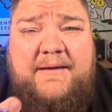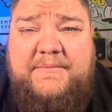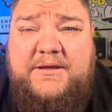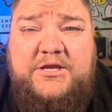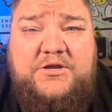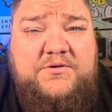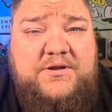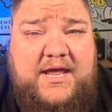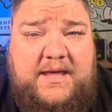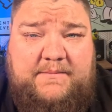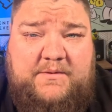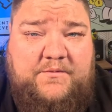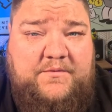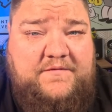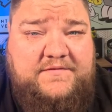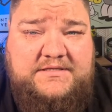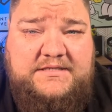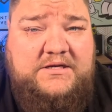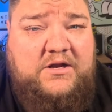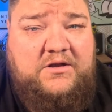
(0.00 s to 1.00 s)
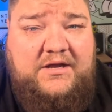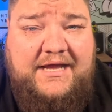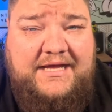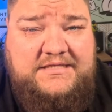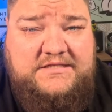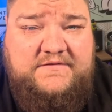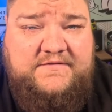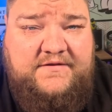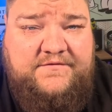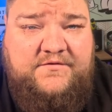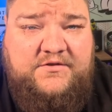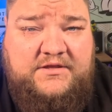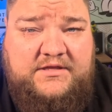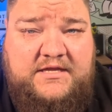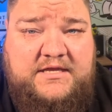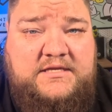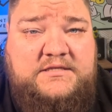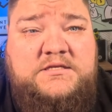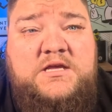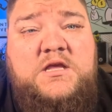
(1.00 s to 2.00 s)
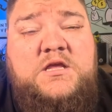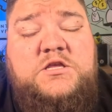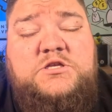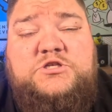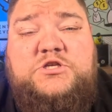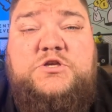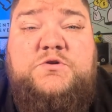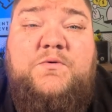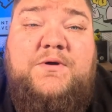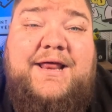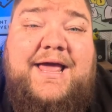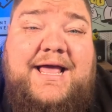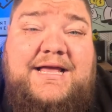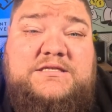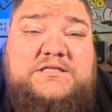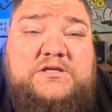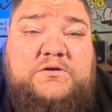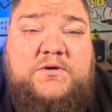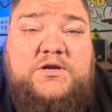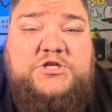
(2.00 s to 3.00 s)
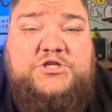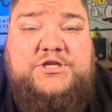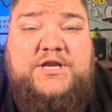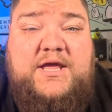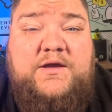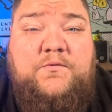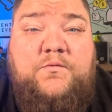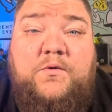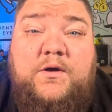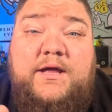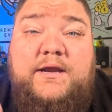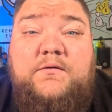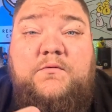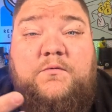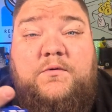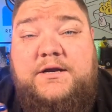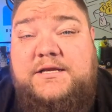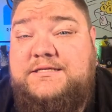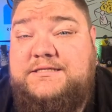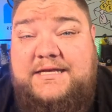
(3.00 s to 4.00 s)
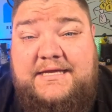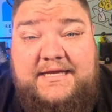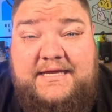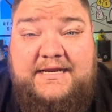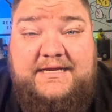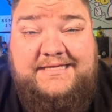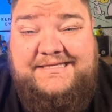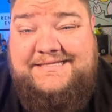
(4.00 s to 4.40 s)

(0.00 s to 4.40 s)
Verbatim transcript: I mean, you name it. We've seen all kinds of different things. So you want to ask the question, hey, what what is again?